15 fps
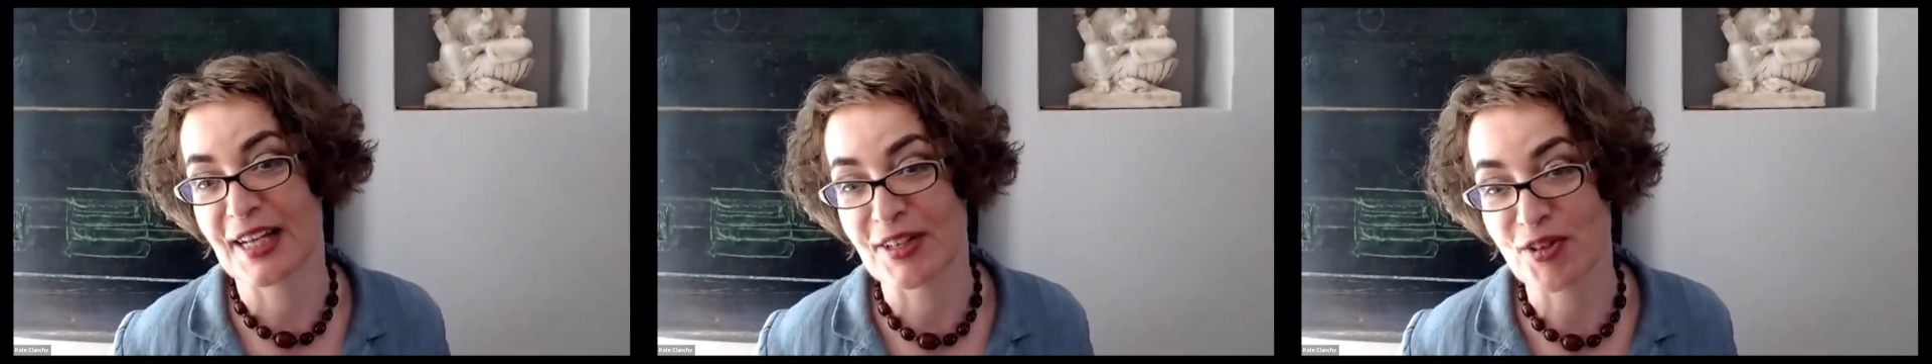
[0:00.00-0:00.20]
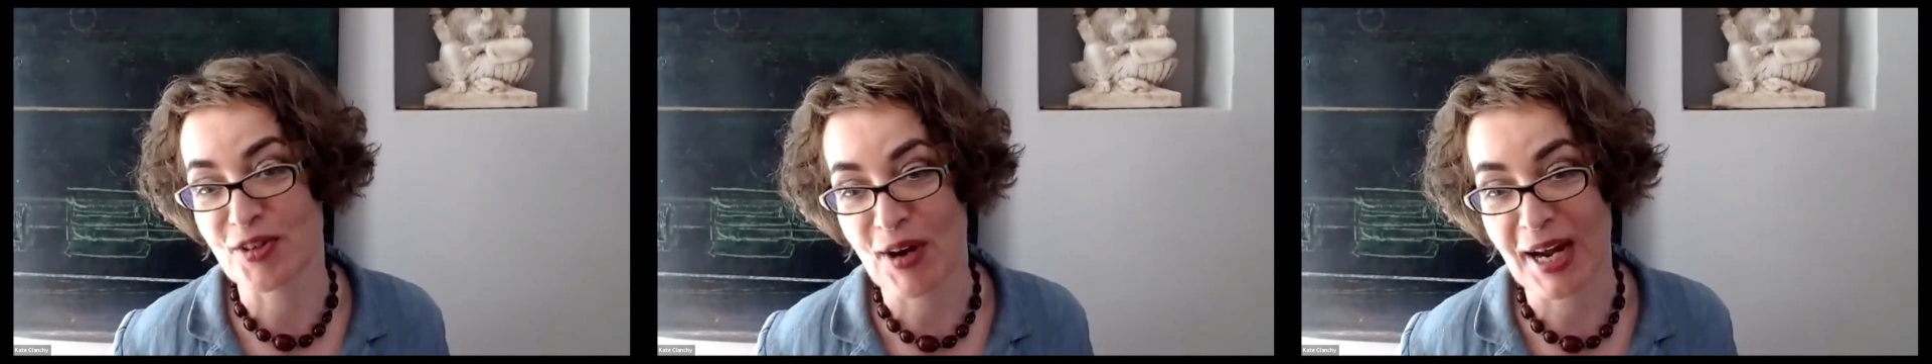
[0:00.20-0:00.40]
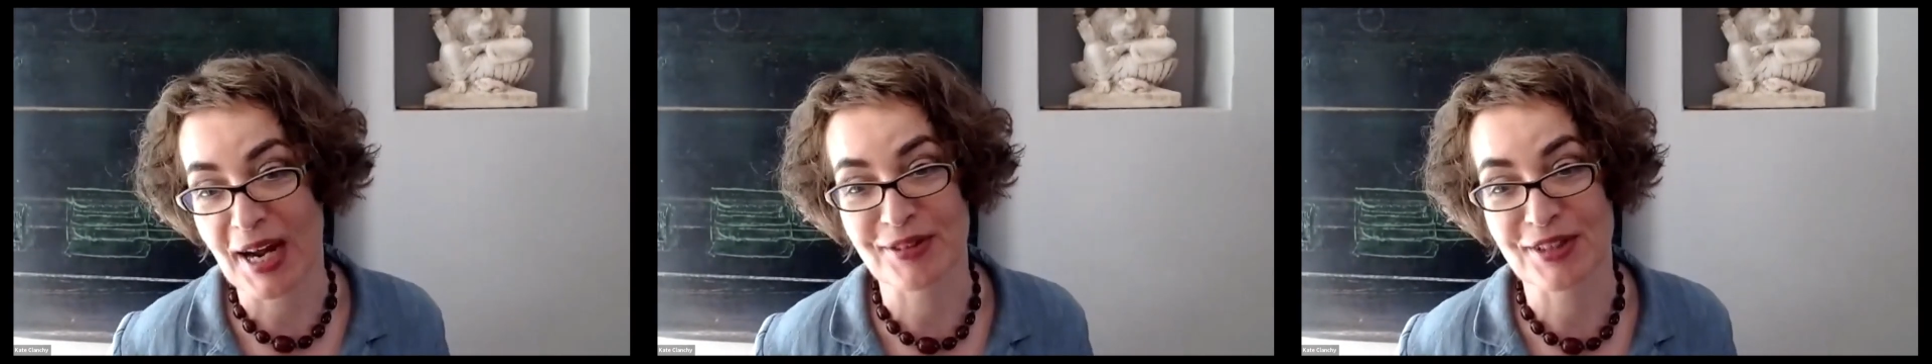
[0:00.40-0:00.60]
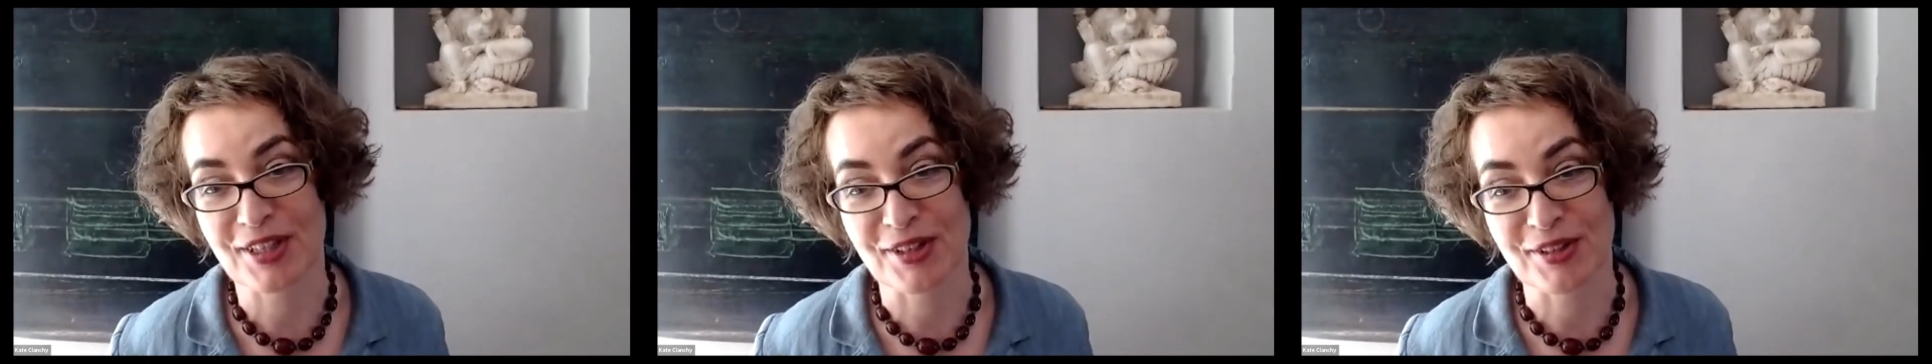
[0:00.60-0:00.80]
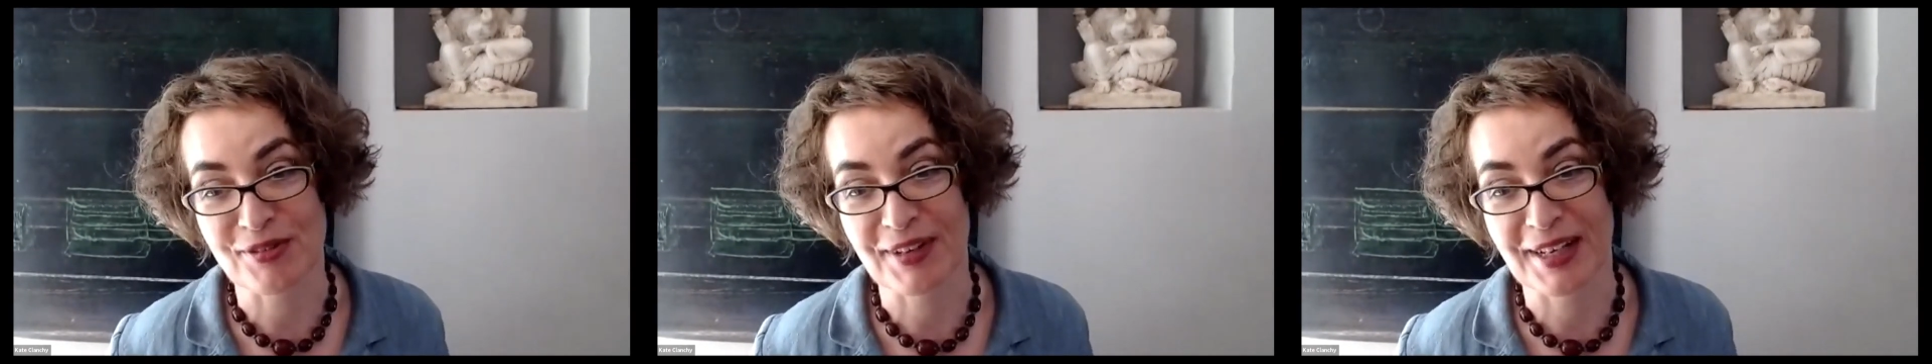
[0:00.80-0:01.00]
and your
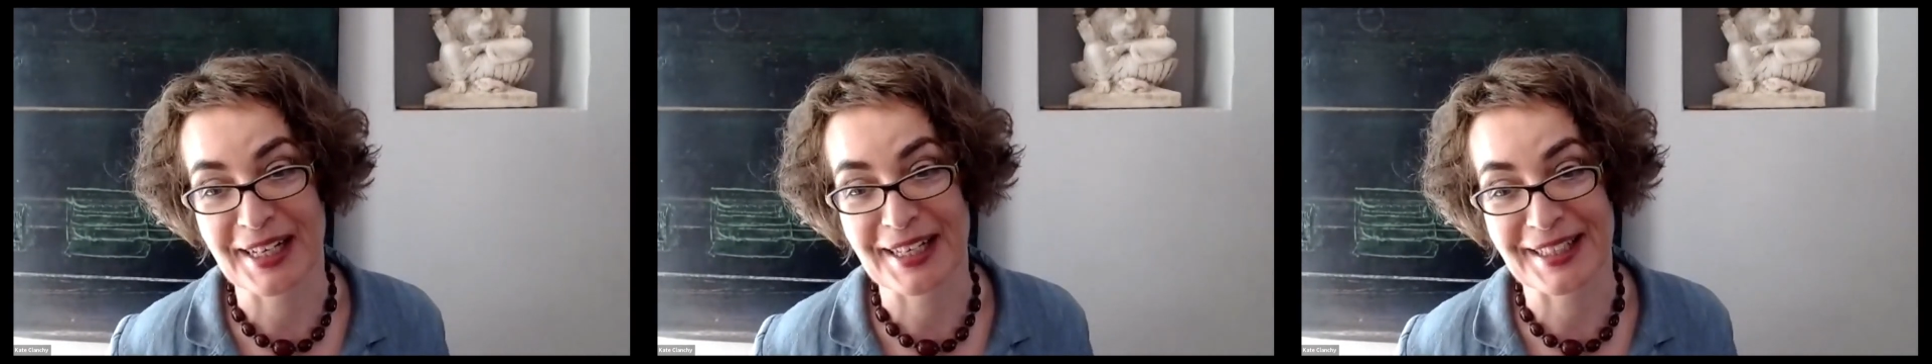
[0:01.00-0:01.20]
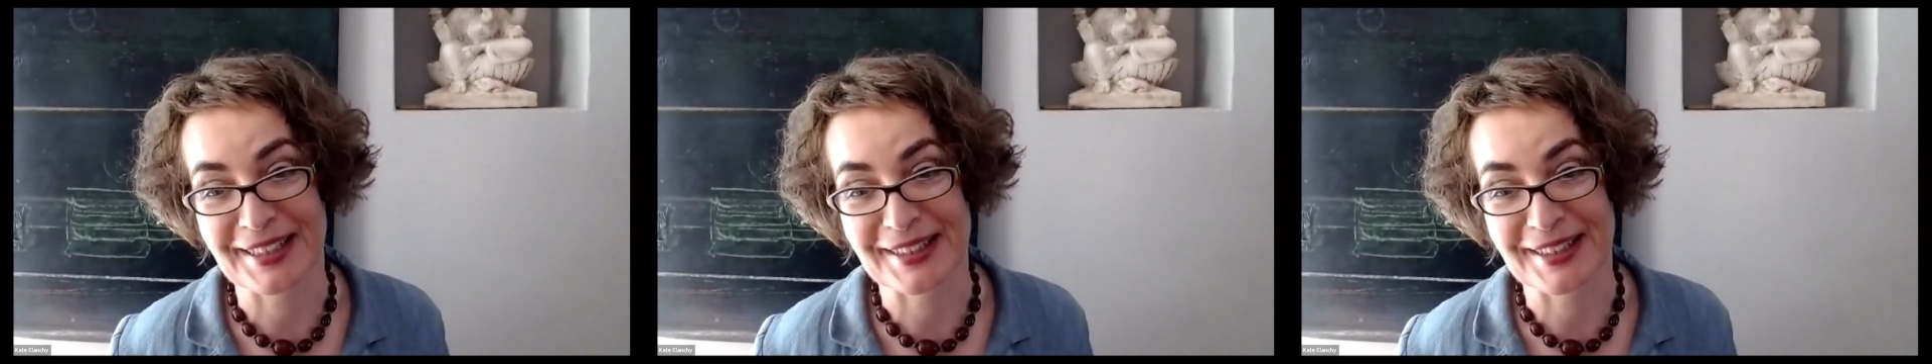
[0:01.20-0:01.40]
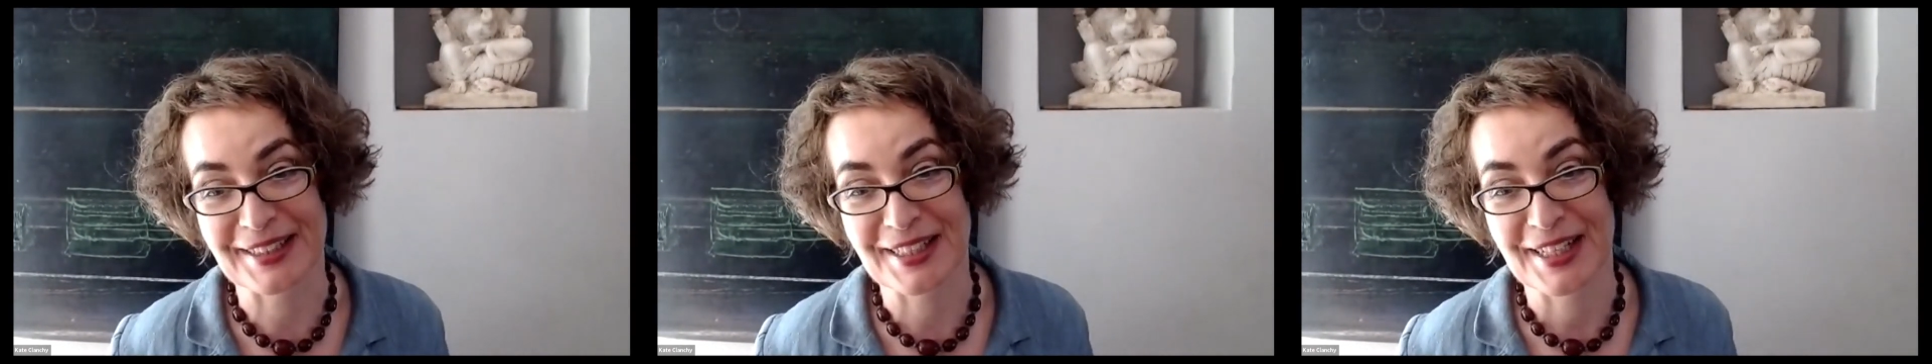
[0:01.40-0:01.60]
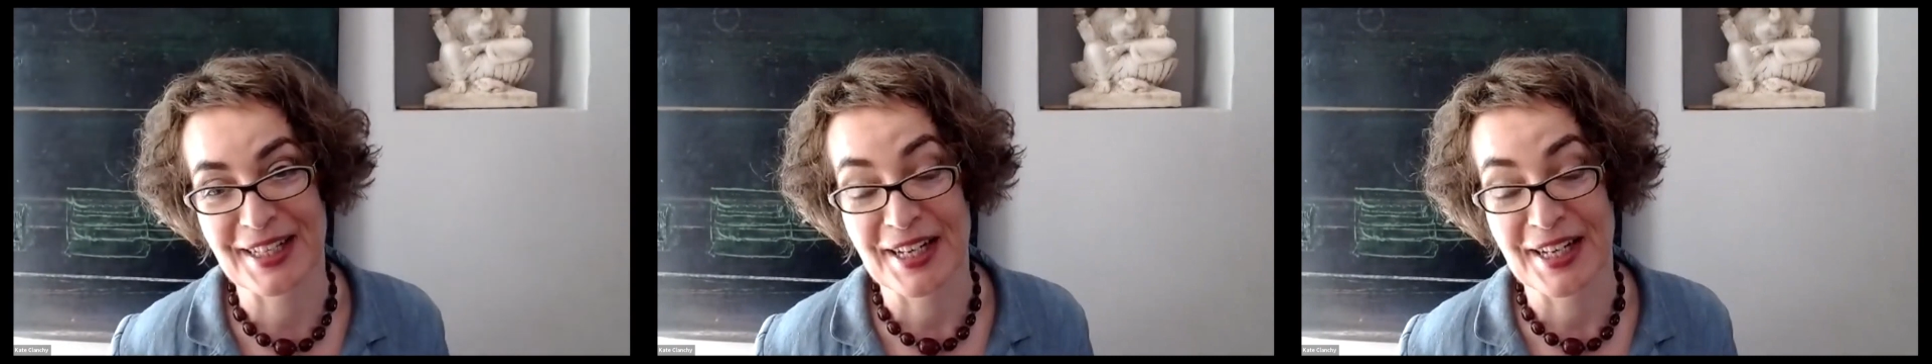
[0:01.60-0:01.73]
outside feelings.